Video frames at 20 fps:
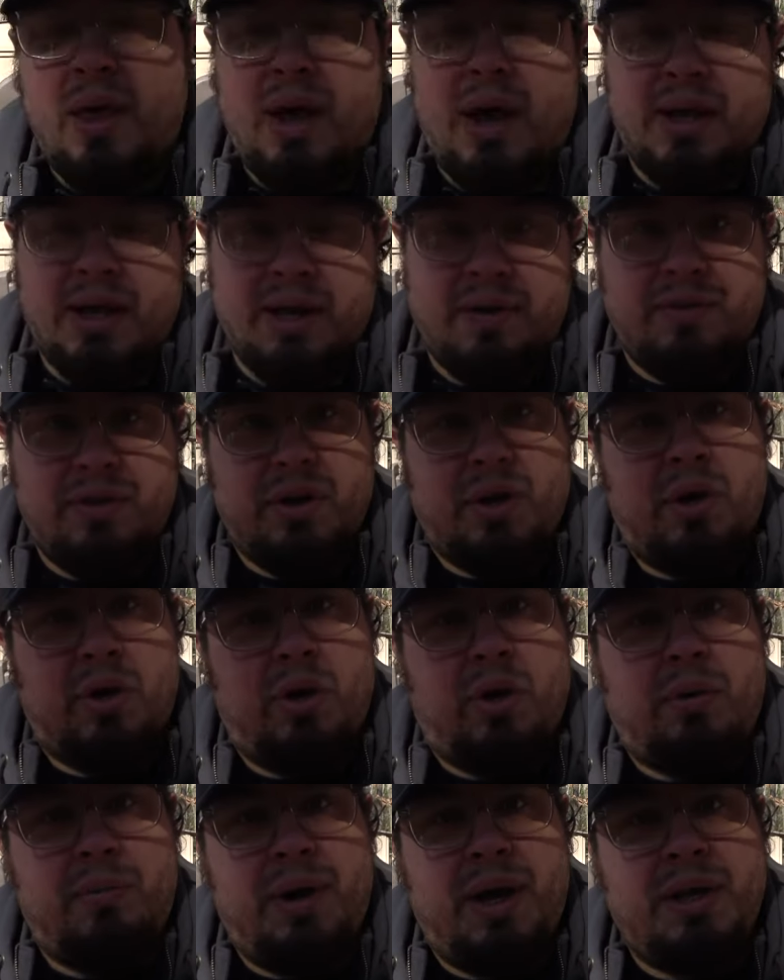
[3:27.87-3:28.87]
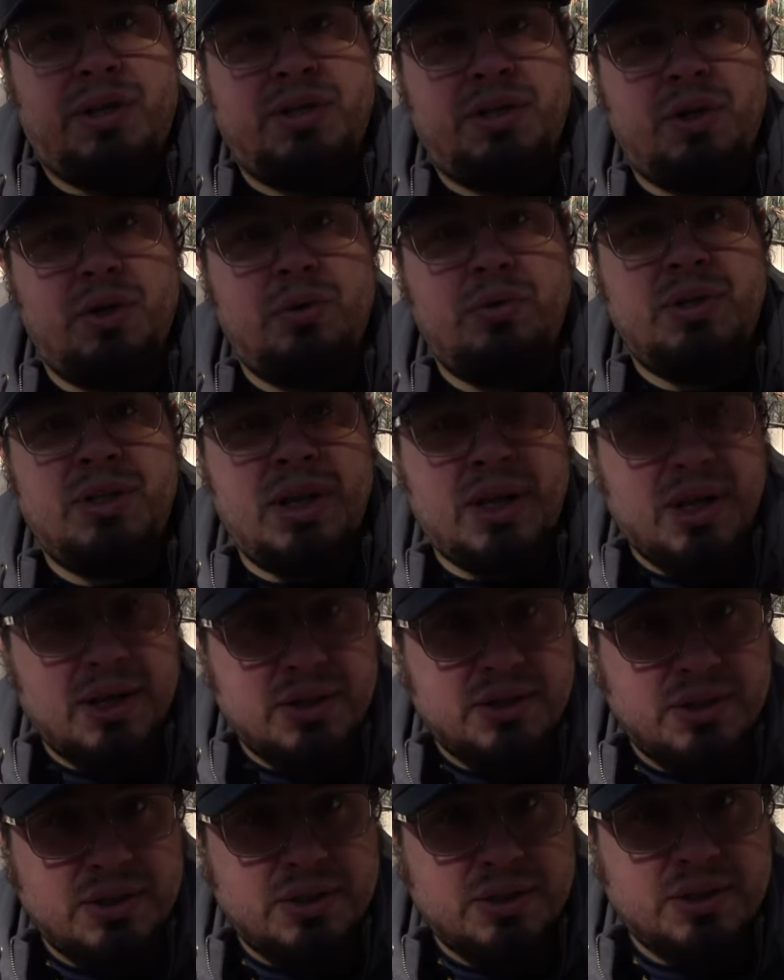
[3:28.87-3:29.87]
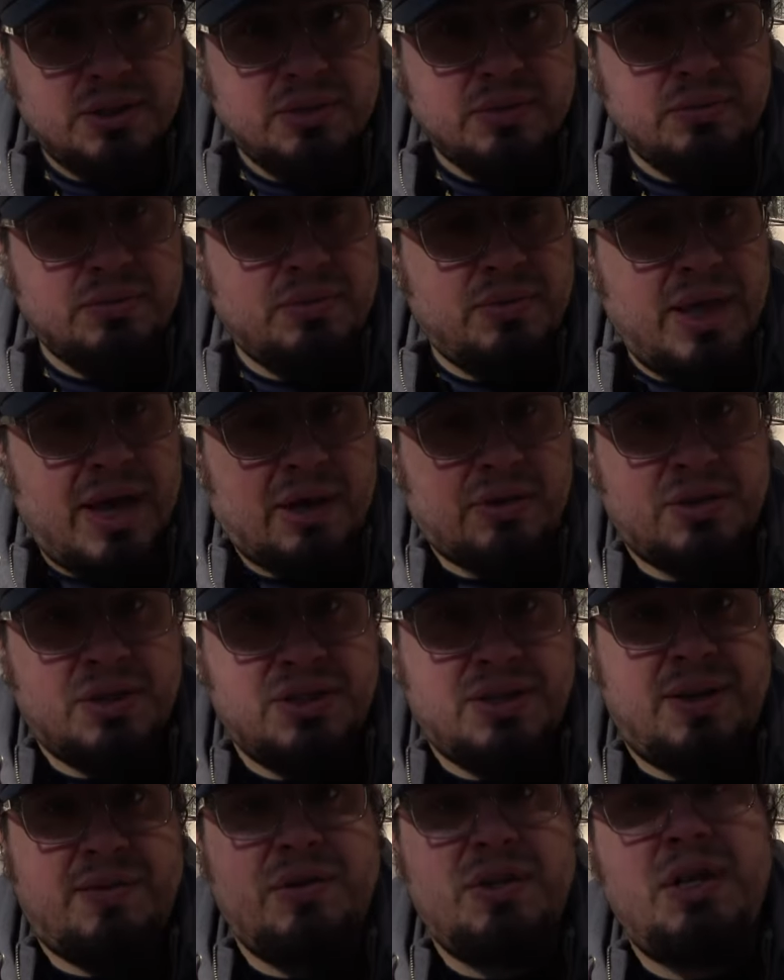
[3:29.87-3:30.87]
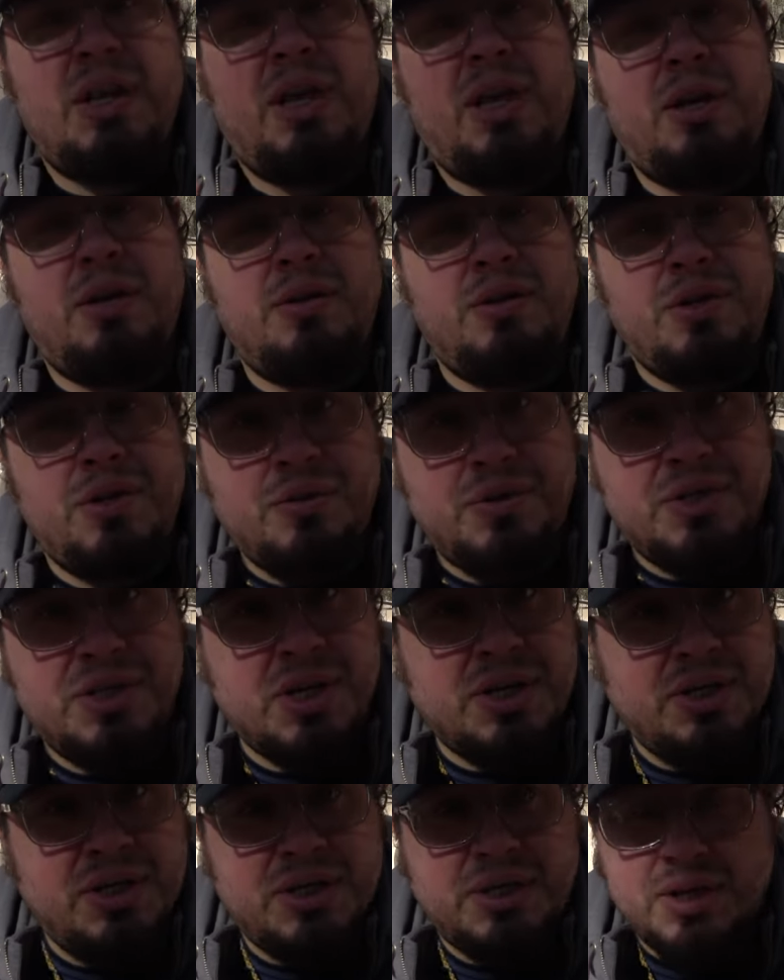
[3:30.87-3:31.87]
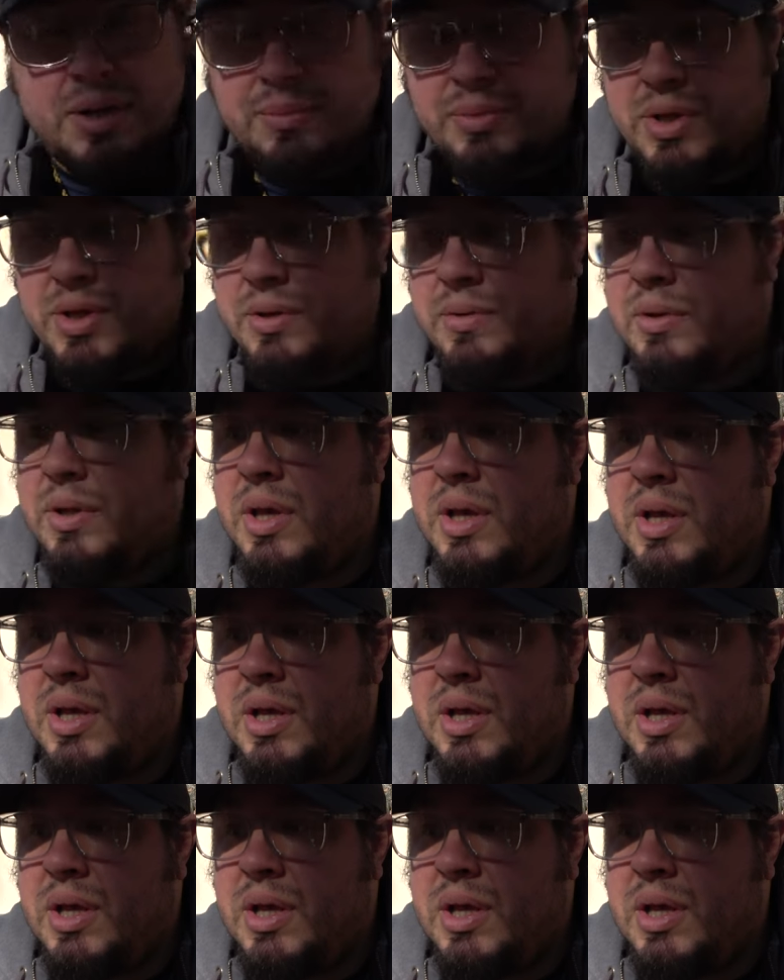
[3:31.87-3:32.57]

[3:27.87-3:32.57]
I give the girl my two tickets, 1,017, 260 something.